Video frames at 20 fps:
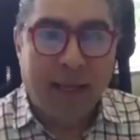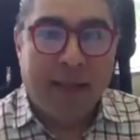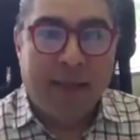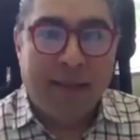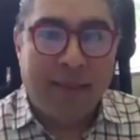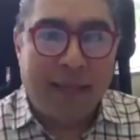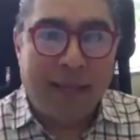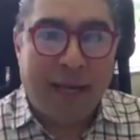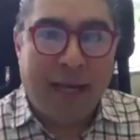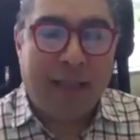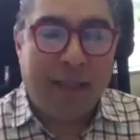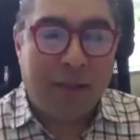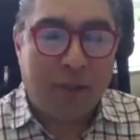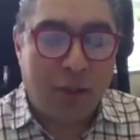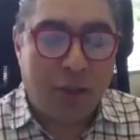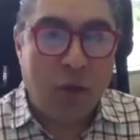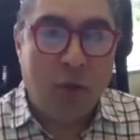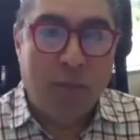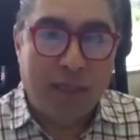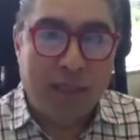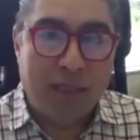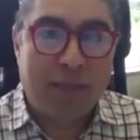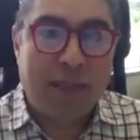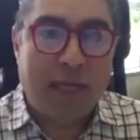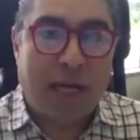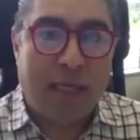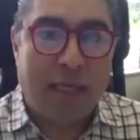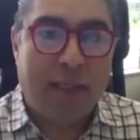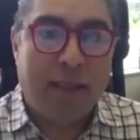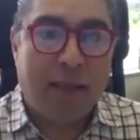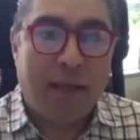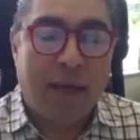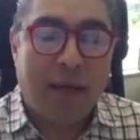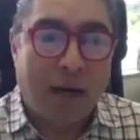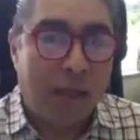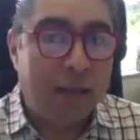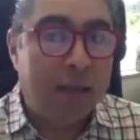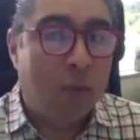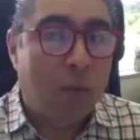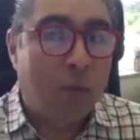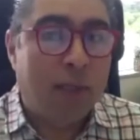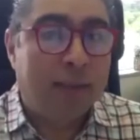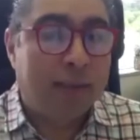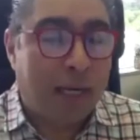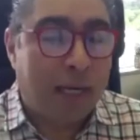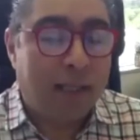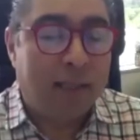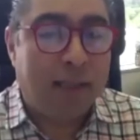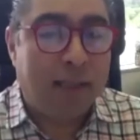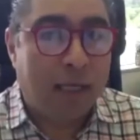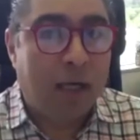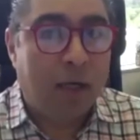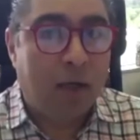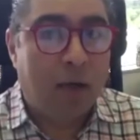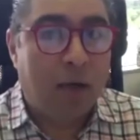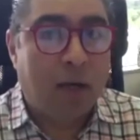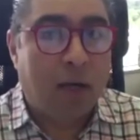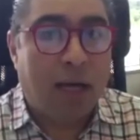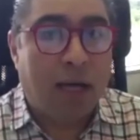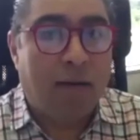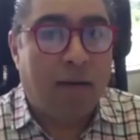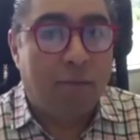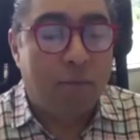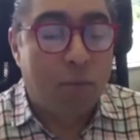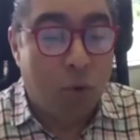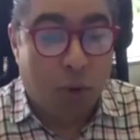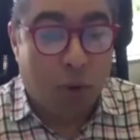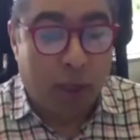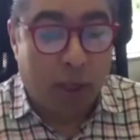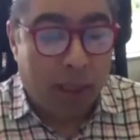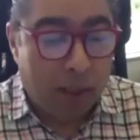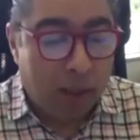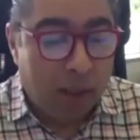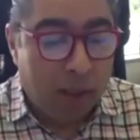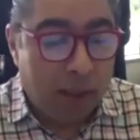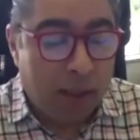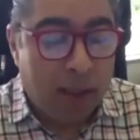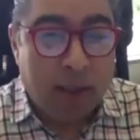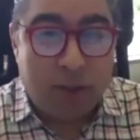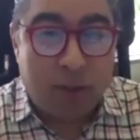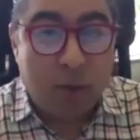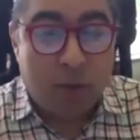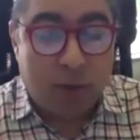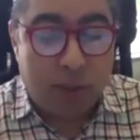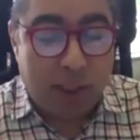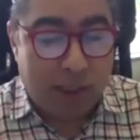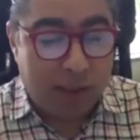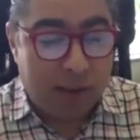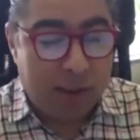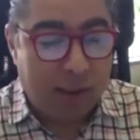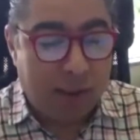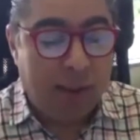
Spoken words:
that human side are the ones that I think are going to have more success.